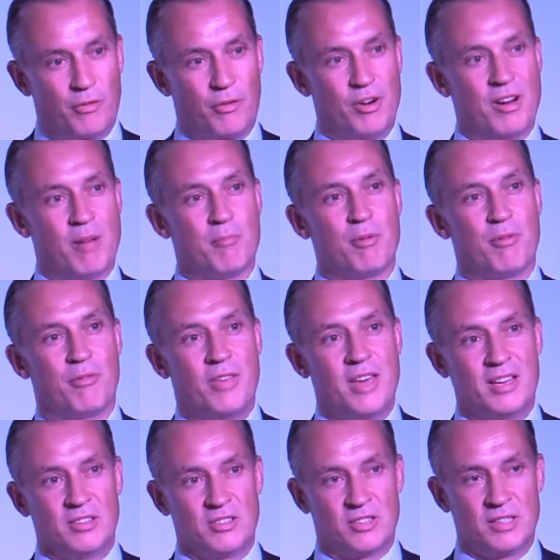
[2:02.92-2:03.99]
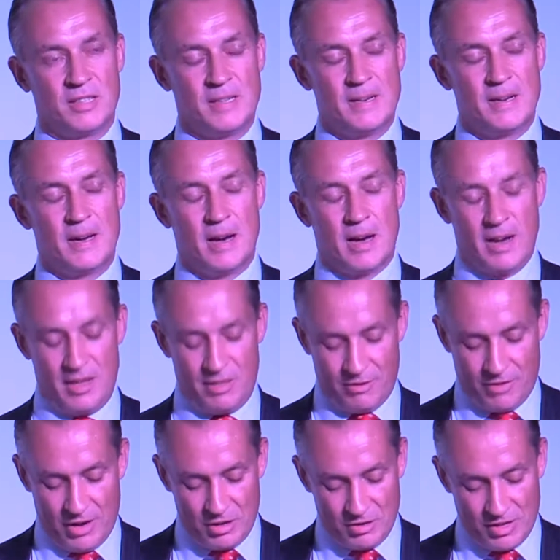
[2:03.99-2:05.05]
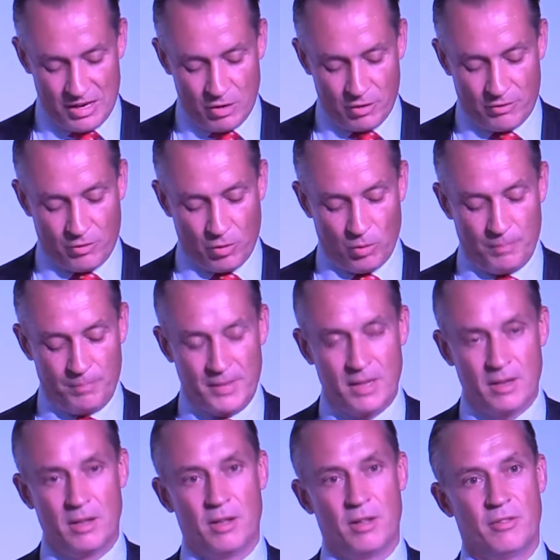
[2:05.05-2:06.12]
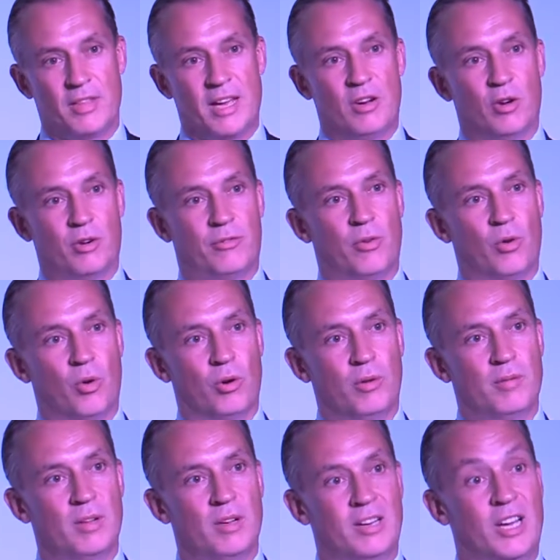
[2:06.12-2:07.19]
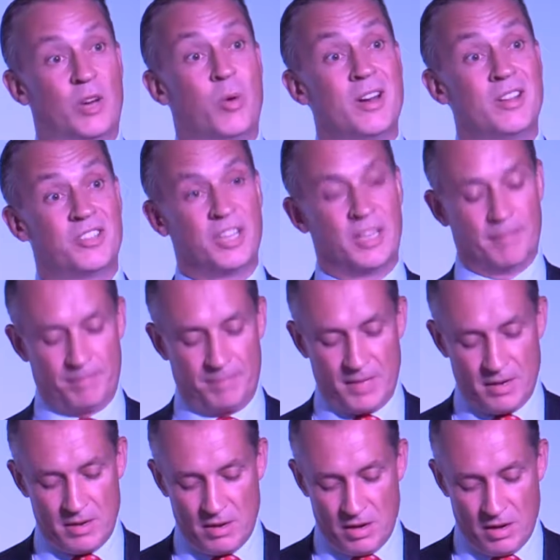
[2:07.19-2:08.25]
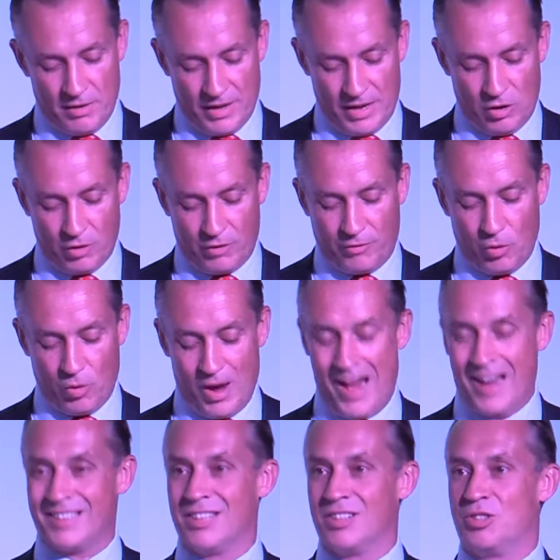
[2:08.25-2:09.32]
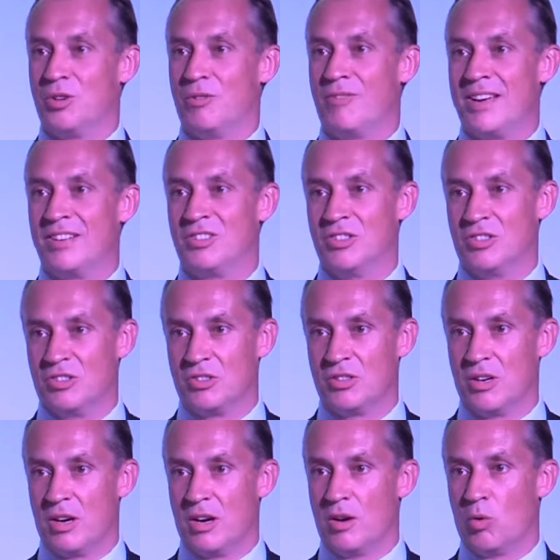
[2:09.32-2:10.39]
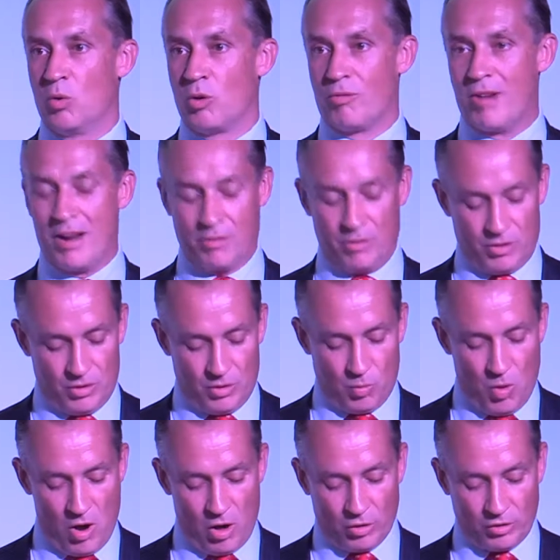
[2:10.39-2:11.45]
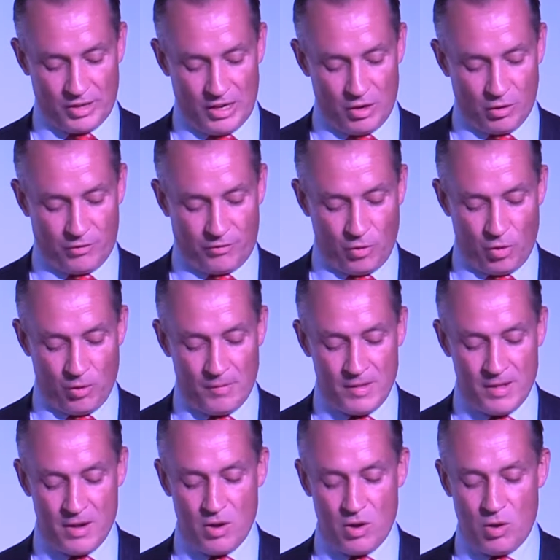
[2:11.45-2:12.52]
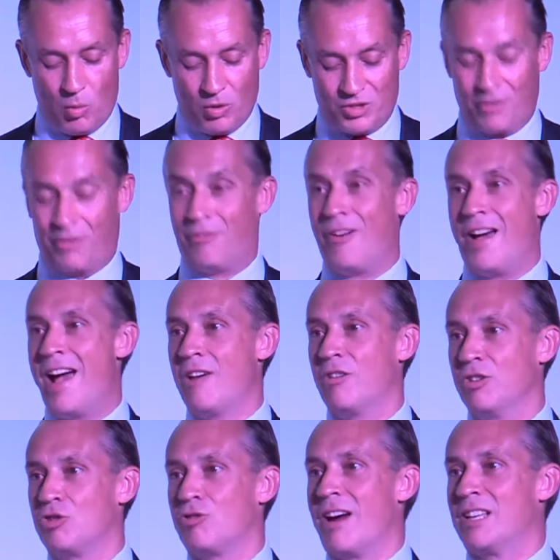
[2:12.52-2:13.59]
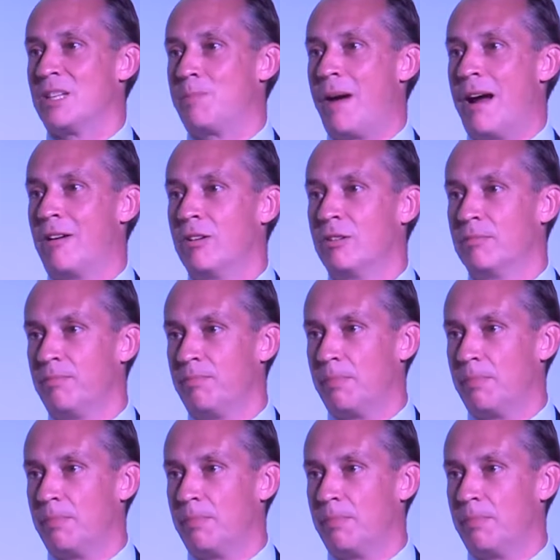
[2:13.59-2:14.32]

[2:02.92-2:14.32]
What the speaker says: for a number of things in the venue they look for. They look for liquidity. They look for access to investors all around the world. They look for what's a fair and transparent